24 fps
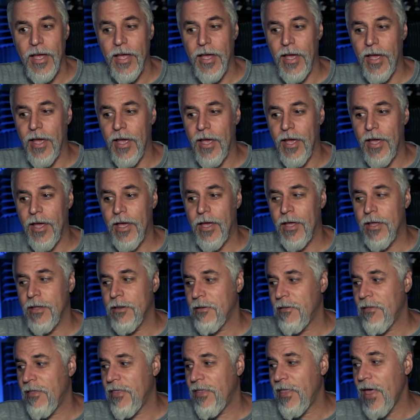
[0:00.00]

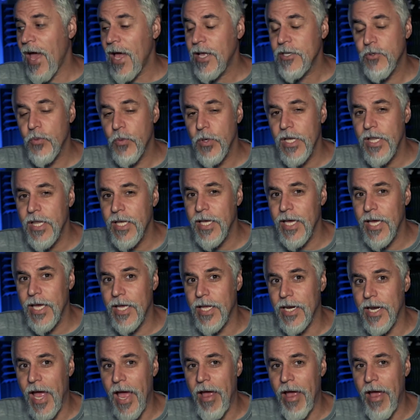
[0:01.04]
And that's really it.